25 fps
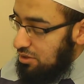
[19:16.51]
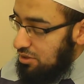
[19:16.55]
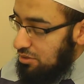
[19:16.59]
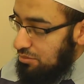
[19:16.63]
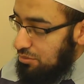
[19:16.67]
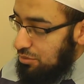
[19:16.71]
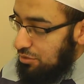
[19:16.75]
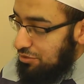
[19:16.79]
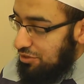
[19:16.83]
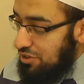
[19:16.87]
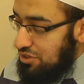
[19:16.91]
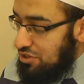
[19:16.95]

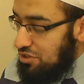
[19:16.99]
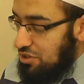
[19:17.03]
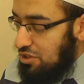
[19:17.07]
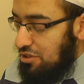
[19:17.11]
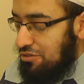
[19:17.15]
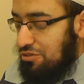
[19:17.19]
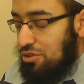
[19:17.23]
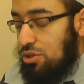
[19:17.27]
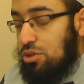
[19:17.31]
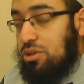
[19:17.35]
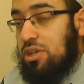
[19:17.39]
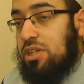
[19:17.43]
Mufassirin,
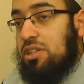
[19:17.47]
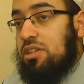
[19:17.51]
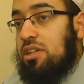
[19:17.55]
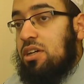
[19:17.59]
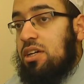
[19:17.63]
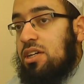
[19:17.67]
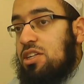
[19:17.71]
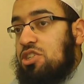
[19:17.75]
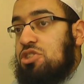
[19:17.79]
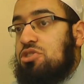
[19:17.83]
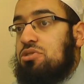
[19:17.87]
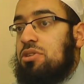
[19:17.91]
if you look in the
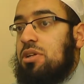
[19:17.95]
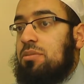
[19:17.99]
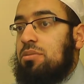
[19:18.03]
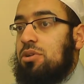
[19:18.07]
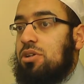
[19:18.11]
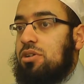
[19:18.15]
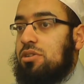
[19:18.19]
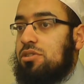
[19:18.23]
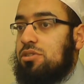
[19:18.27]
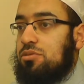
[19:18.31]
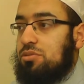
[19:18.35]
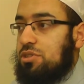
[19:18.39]
history
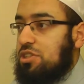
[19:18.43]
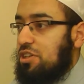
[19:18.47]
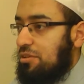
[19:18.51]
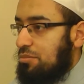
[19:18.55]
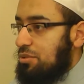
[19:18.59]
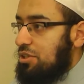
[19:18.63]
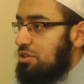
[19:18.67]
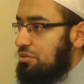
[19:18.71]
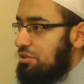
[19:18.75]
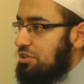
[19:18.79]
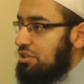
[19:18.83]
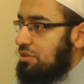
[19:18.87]
books which have
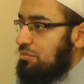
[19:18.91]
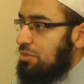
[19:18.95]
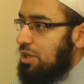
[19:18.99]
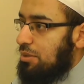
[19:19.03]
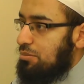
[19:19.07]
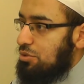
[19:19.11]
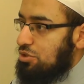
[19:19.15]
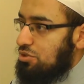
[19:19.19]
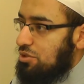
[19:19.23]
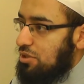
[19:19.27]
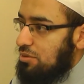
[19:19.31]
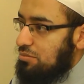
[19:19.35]
been written by
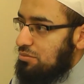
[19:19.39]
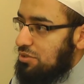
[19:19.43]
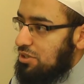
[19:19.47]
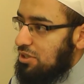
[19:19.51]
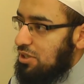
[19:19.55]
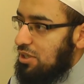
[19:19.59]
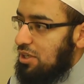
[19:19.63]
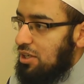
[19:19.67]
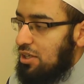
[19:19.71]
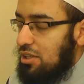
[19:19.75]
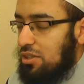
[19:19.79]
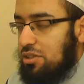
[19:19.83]
Muslims,
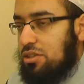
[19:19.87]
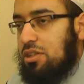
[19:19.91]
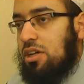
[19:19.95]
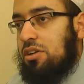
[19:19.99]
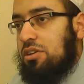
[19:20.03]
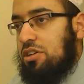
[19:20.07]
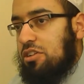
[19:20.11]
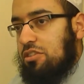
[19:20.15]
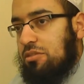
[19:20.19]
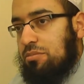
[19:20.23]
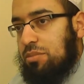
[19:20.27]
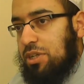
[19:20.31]

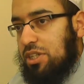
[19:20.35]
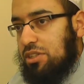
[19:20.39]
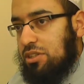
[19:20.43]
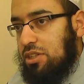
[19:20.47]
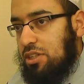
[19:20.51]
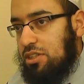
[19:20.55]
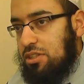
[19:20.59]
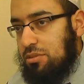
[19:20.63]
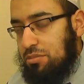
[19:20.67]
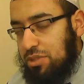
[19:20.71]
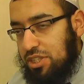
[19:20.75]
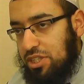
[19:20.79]
Tariq
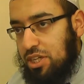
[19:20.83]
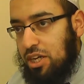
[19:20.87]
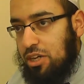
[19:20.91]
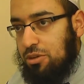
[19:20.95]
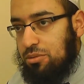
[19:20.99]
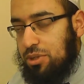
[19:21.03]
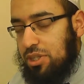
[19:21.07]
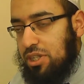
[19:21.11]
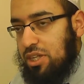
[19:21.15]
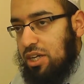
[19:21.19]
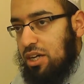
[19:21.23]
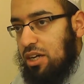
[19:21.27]
al-Baghdadi, Bidaya
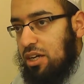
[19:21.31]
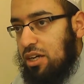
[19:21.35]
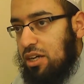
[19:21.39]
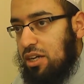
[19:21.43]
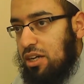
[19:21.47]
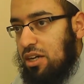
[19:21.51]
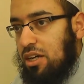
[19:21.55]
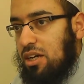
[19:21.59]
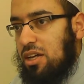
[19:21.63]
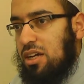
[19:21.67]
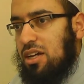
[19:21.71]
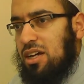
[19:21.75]
wa
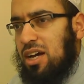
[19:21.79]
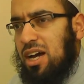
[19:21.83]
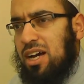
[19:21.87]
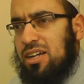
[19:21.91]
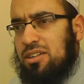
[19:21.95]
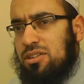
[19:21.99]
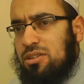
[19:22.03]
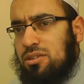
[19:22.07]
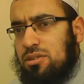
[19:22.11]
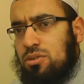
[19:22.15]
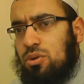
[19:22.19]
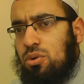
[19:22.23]
Nihaya,
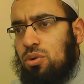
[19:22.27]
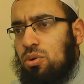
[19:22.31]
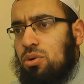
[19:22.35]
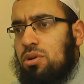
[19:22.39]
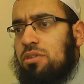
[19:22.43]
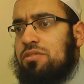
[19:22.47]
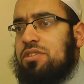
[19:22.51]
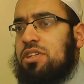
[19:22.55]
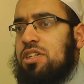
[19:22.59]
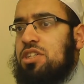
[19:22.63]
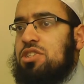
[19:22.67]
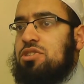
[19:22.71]
and all
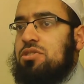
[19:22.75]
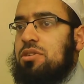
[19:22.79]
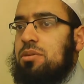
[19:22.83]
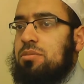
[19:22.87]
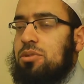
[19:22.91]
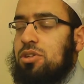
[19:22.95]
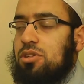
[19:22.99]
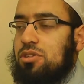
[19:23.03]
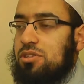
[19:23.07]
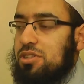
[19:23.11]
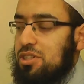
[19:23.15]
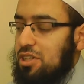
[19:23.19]
of the history
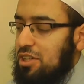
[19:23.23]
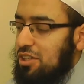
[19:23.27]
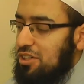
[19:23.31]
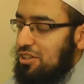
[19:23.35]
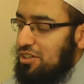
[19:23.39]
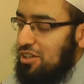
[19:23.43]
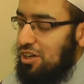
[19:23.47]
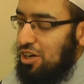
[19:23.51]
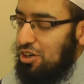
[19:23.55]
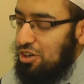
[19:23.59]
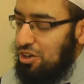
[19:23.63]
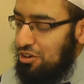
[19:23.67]
books,
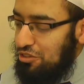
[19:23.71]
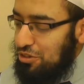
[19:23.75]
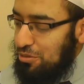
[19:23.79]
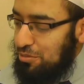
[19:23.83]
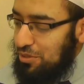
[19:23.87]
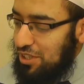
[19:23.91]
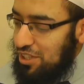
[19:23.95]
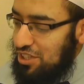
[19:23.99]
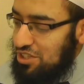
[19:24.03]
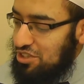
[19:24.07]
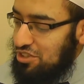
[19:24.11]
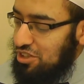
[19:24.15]
a lot of them,
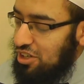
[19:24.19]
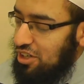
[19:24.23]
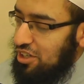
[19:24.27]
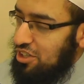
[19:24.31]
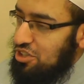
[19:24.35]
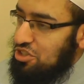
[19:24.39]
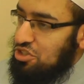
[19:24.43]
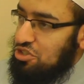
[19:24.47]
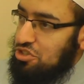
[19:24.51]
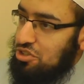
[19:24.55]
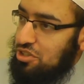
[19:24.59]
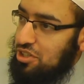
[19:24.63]
they start
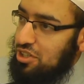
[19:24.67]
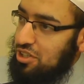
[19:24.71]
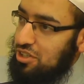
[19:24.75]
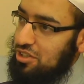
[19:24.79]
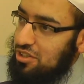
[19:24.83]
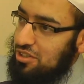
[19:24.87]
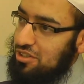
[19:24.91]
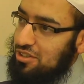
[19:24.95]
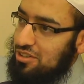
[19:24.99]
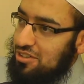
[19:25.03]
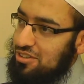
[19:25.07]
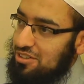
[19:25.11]

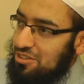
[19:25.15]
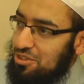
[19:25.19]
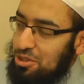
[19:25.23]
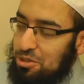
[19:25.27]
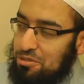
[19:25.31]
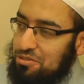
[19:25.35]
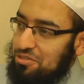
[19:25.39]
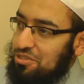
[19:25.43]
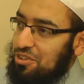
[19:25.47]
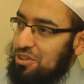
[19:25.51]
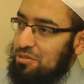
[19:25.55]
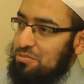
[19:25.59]
history
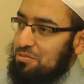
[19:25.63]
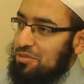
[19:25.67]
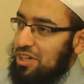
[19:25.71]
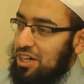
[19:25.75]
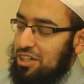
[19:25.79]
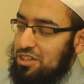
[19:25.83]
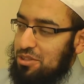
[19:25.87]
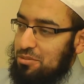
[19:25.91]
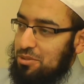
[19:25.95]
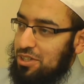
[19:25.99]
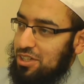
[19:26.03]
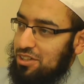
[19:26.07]
not from
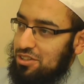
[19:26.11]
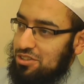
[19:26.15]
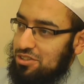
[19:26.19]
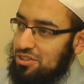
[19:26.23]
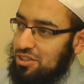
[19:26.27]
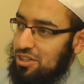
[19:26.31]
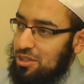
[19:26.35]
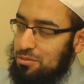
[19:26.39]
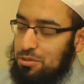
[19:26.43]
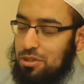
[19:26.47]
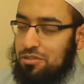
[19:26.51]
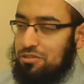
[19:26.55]
Adam alayhi
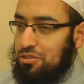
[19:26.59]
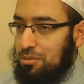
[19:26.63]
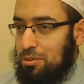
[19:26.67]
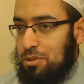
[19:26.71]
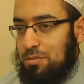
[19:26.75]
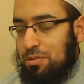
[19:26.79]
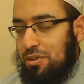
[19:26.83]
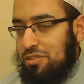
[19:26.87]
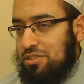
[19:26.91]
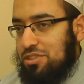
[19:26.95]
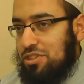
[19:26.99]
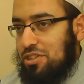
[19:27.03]
salam, not from the
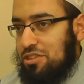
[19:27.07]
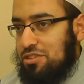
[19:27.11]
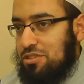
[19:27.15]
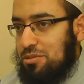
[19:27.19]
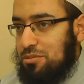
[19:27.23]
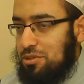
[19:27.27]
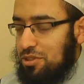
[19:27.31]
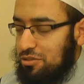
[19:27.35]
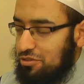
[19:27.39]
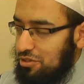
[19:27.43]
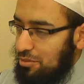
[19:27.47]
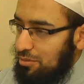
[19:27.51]
Prophet sallallahu alaihi
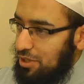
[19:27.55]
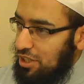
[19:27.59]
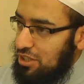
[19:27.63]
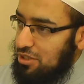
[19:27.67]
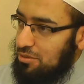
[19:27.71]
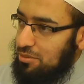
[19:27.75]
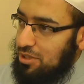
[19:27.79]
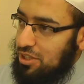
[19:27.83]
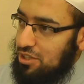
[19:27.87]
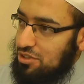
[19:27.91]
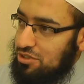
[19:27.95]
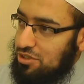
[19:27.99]
wasallam, not from
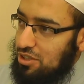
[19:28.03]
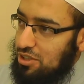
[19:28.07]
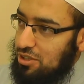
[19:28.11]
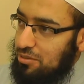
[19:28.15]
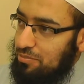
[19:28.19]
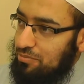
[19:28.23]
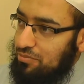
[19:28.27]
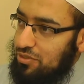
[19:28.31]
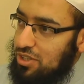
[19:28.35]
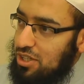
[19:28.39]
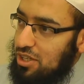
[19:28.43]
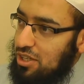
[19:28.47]
Adam alayhi
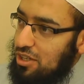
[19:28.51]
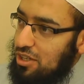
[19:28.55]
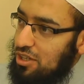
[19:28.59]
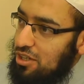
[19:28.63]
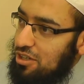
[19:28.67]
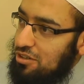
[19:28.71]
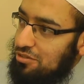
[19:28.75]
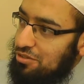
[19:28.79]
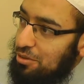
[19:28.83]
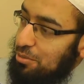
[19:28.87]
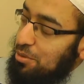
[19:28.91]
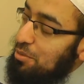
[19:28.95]
salam,
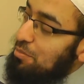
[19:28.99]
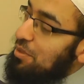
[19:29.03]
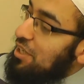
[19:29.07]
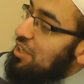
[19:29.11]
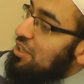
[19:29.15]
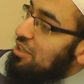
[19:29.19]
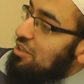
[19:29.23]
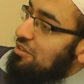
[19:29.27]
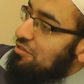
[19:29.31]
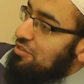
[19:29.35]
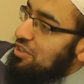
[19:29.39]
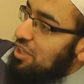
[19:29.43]
from the
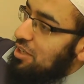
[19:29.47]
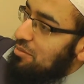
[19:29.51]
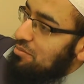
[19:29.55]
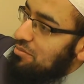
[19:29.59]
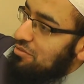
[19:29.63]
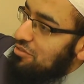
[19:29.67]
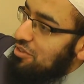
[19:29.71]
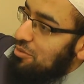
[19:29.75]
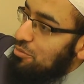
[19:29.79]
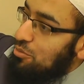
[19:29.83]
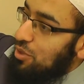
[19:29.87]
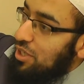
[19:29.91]
beginning of time,
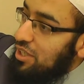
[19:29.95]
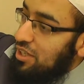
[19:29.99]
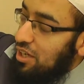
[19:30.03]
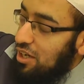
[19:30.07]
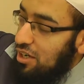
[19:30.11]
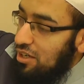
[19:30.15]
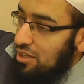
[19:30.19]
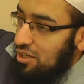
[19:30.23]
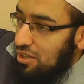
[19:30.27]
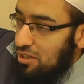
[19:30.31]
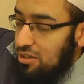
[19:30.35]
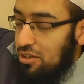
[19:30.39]
from when
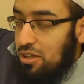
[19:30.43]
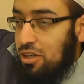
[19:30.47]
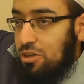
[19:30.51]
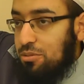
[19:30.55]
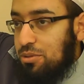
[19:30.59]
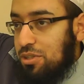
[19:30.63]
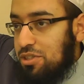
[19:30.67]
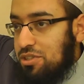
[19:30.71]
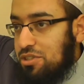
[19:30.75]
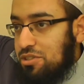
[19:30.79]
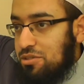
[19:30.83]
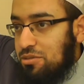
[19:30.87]
Allah
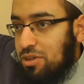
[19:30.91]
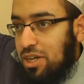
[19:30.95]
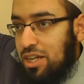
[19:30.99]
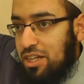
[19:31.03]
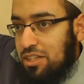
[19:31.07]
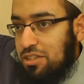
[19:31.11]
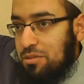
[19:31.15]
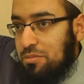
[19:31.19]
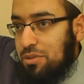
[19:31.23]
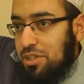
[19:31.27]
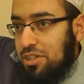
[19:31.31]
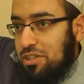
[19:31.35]
was right
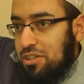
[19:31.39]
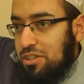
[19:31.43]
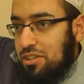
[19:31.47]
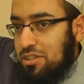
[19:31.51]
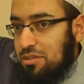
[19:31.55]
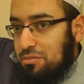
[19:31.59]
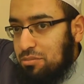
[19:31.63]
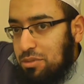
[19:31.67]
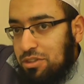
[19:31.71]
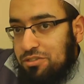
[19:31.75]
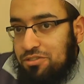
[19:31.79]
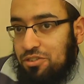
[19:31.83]
at the
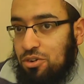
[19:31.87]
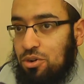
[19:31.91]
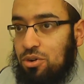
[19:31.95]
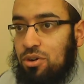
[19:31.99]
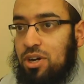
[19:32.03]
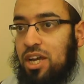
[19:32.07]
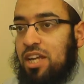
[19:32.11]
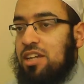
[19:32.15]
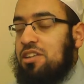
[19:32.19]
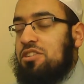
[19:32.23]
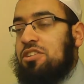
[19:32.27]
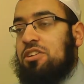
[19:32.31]
beginning, before
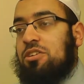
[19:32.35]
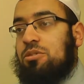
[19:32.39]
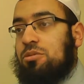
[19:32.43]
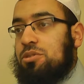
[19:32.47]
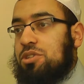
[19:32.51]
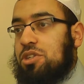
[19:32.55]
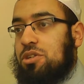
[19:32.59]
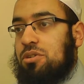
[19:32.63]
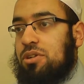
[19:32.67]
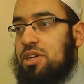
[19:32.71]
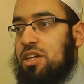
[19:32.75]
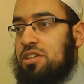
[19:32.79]
anything was
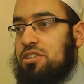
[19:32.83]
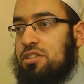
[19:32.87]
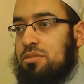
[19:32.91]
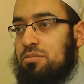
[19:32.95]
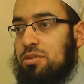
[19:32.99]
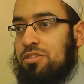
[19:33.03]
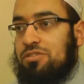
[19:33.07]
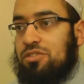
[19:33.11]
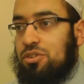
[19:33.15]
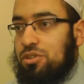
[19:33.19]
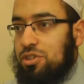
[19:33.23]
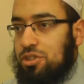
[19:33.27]
created,
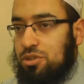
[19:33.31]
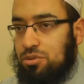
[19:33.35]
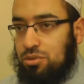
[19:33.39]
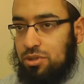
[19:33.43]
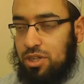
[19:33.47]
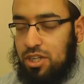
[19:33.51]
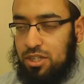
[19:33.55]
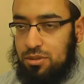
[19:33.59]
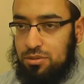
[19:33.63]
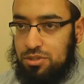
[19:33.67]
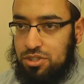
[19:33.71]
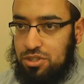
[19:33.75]
before the
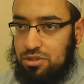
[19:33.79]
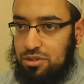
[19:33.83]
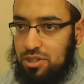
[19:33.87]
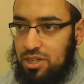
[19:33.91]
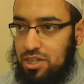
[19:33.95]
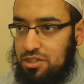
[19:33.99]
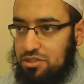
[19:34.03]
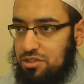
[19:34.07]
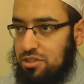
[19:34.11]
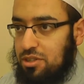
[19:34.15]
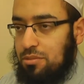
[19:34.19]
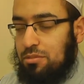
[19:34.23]
Quran was
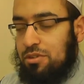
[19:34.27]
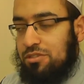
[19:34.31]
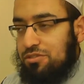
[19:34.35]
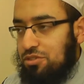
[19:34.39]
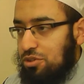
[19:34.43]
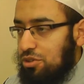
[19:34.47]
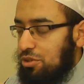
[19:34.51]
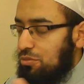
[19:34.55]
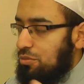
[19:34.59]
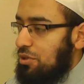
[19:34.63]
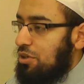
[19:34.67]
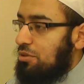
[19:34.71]
created and
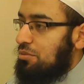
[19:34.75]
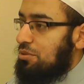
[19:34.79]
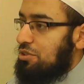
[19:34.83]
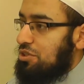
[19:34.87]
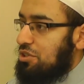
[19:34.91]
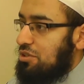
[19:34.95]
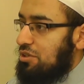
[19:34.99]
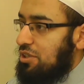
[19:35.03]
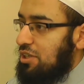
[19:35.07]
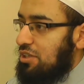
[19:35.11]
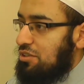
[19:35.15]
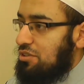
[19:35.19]
before the world was
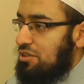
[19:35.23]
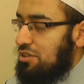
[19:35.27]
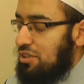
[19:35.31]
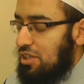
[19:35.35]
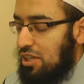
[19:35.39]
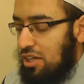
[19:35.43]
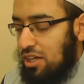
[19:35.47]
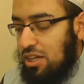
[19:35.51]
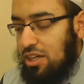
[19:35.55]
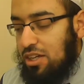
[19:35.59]
created.